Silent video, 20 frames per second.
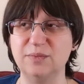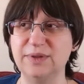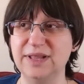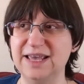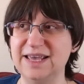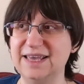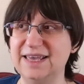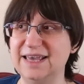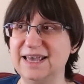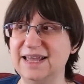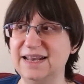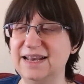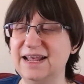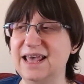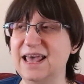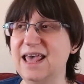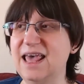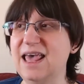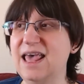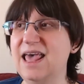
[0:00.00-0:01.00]
the blanket
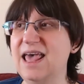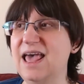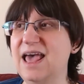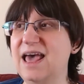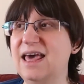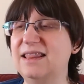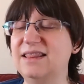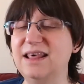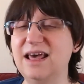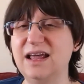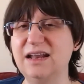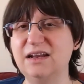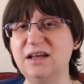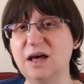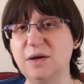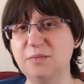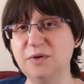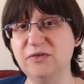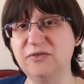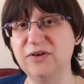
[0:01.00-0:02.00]
and then
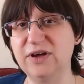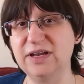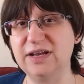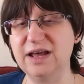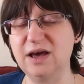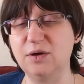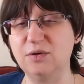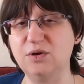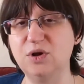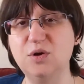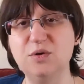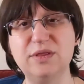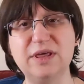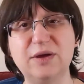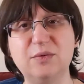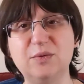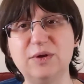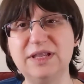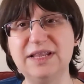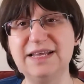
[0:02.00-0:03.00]
come to find out, no, they
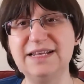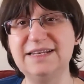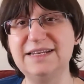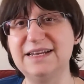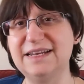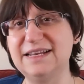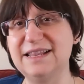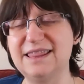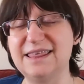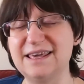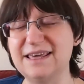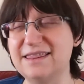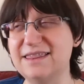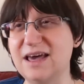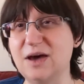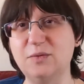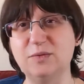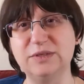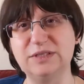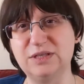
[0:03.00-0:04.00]
really didn't think
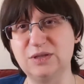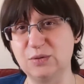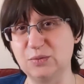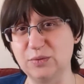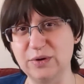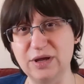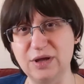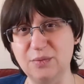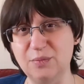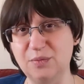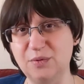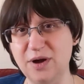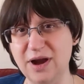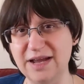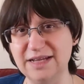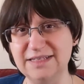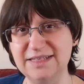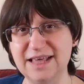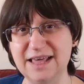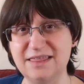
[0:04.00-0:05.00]
that was the real
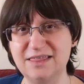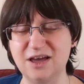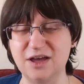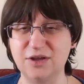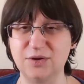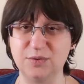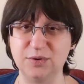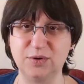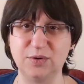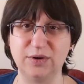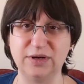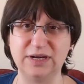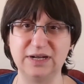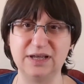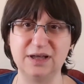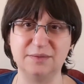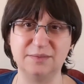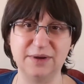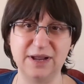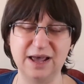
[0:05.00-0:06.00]
price. They thought you were going to
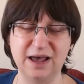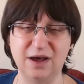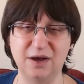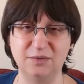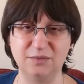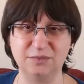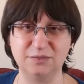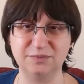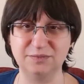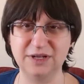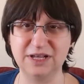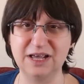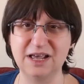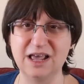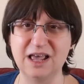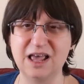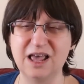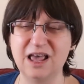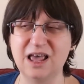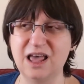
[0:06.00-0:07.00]
come down.
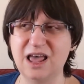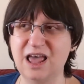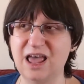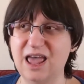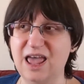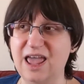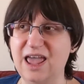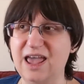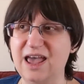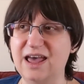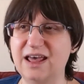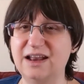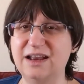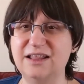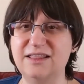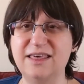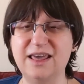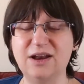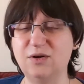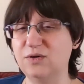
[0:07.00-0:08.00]

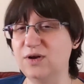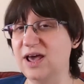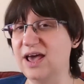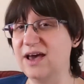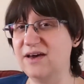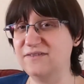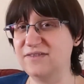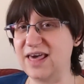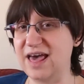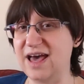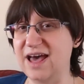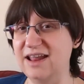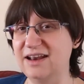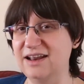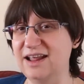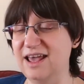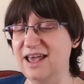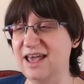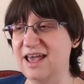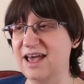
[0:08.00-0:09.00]
And they don't have that,
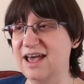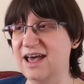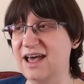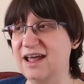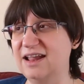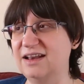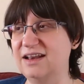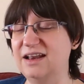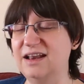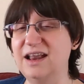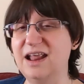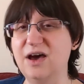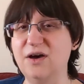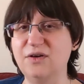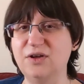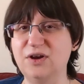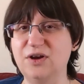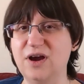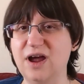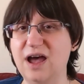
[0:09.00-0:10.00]
and now
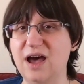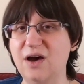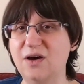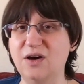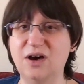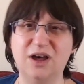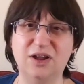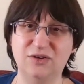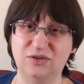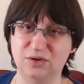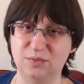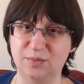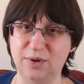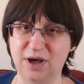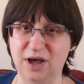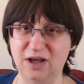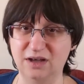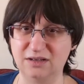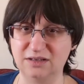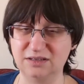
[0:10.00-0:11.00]
you're out
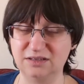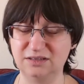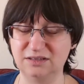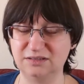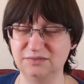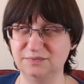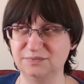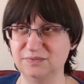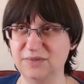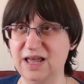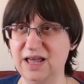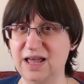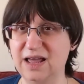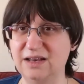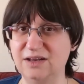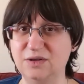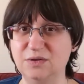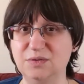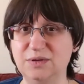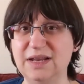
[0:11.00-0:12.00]
$100
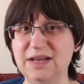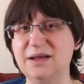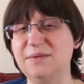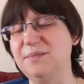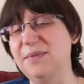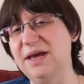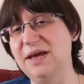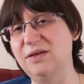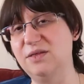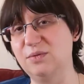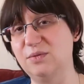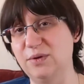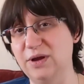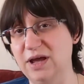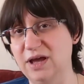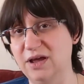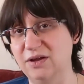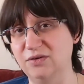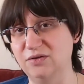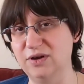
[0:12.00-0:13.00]
and you didn't make
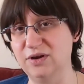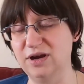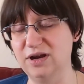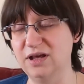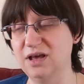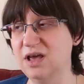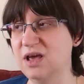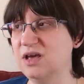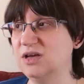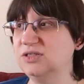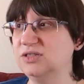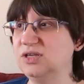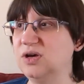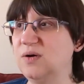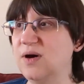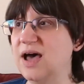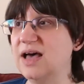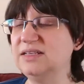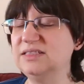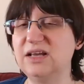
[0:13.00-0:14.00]
$300. So
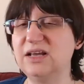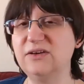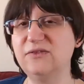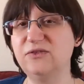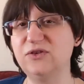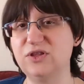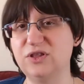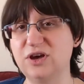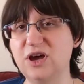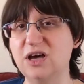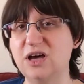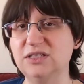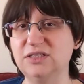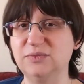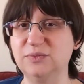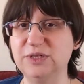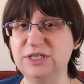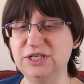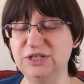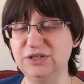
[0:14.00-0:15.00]
asking for the cost
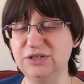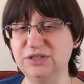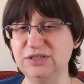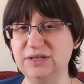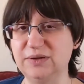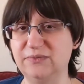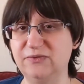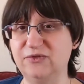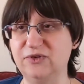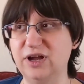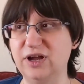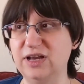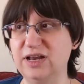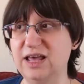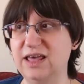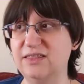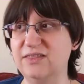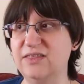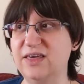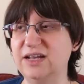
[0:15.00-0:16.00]
of materials up front
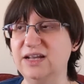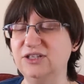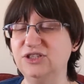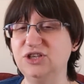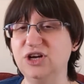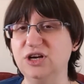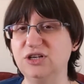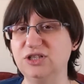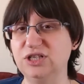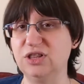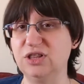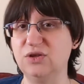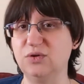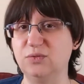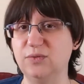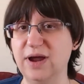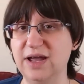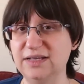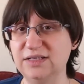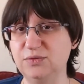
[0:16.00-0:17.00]
and then charging the
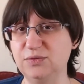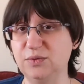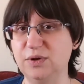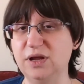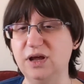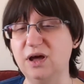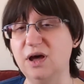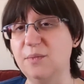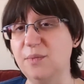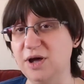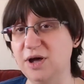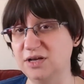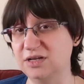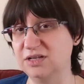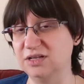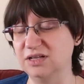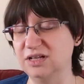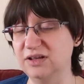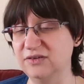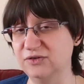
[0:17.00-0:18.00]
rest upon
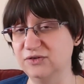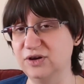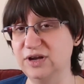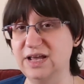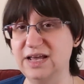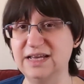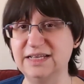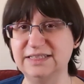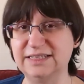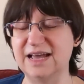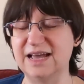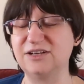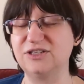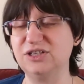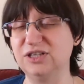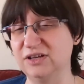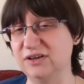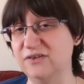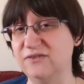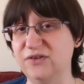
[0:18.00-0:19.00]
delivery is
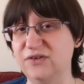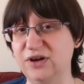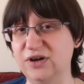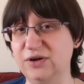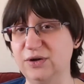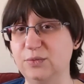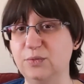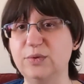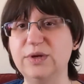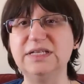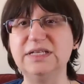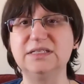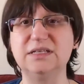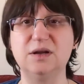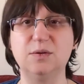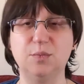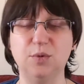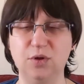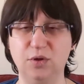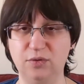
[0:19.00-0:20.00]
actually a very
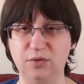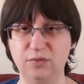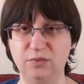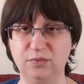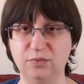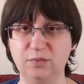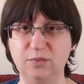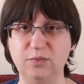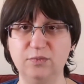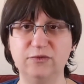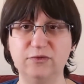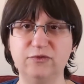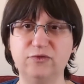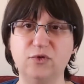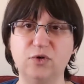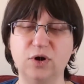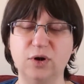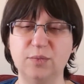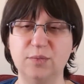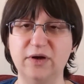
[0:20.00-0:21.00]
reasonable
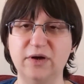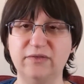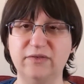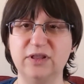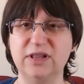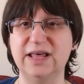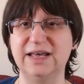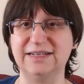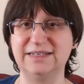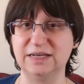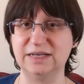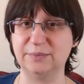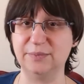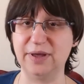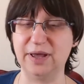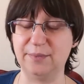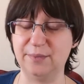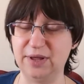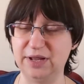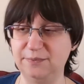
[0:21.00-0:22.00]
form of collecting
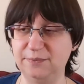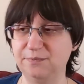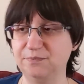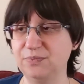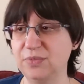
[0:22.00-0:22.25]
payment.